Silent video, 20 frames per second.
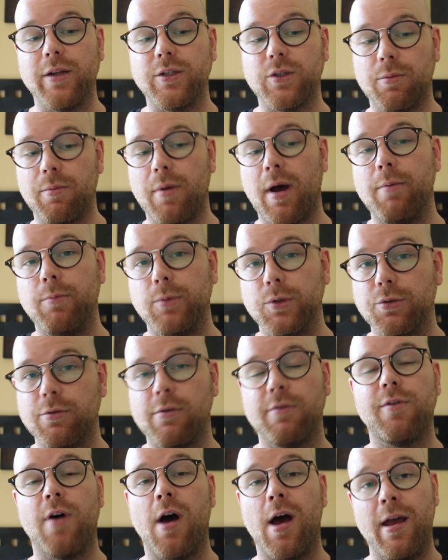So mine was
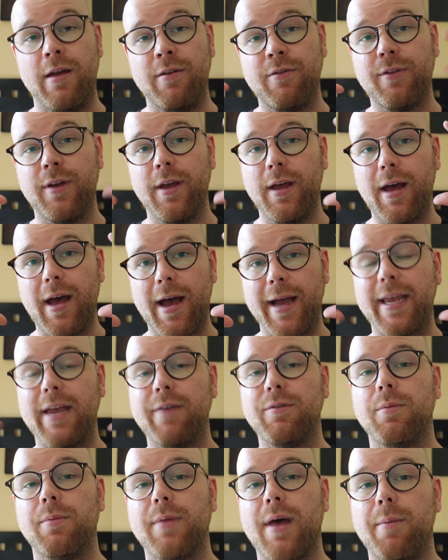Revive. I give
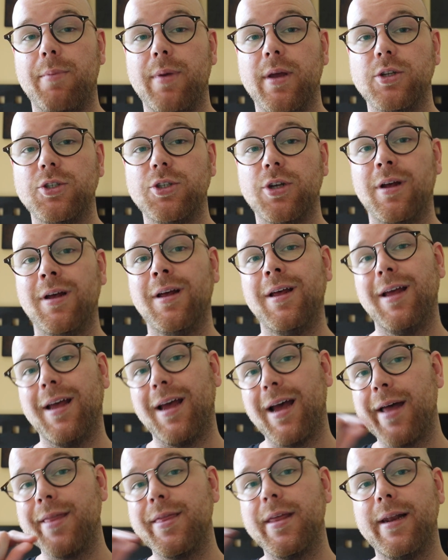them that picture
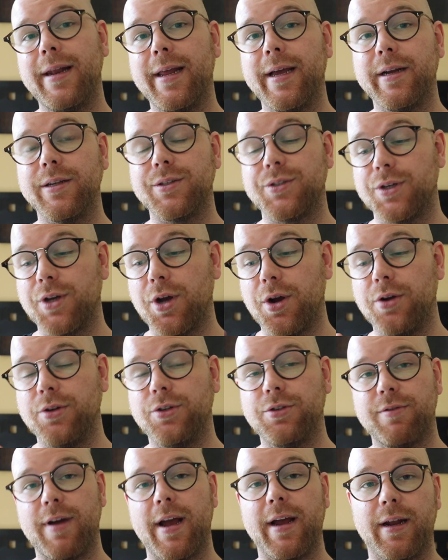and the link to go
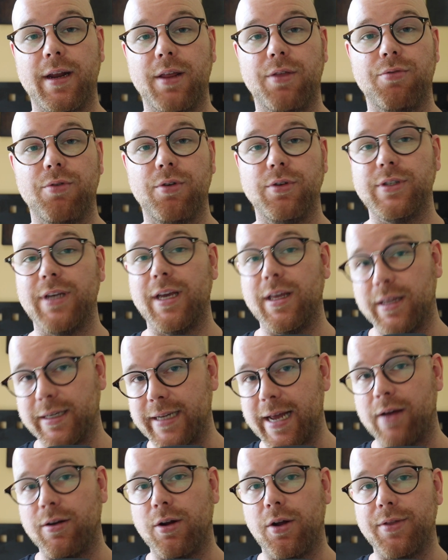directly through to either
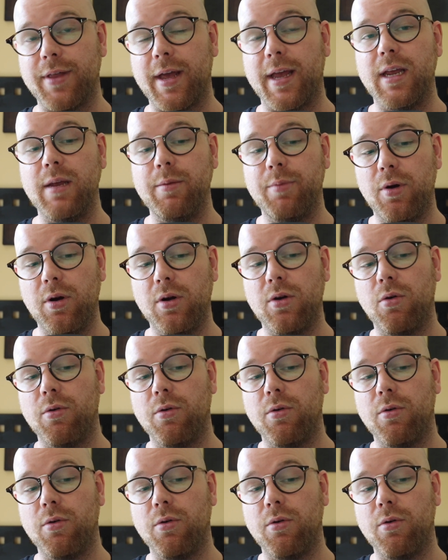download that ebook,